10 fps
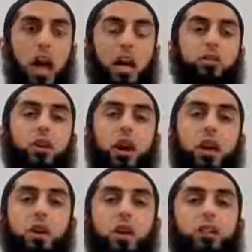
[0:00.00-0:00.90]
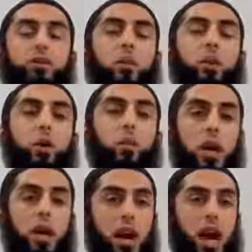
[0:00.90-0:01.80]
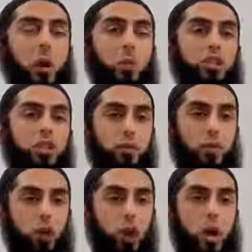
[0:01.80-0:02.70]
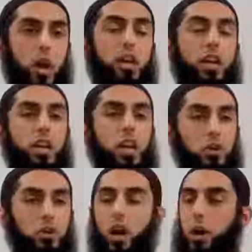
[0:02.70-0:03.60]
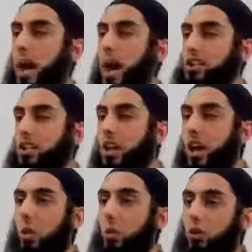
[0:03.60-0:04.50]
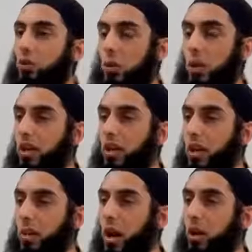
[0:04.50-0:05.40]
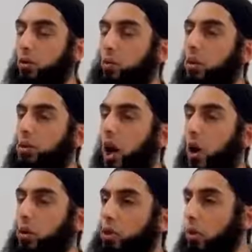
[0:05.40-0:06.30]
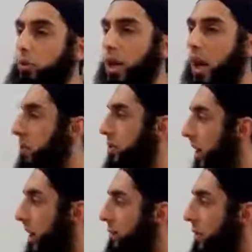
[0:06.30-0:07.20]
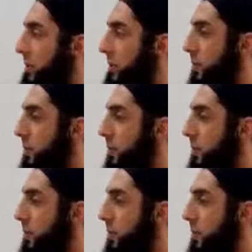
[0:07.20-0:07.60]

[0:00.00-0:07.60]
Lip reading: And time is falling away. Hours are falling away. Years are passing, and we're not doing anything about it. What are we doing with our time?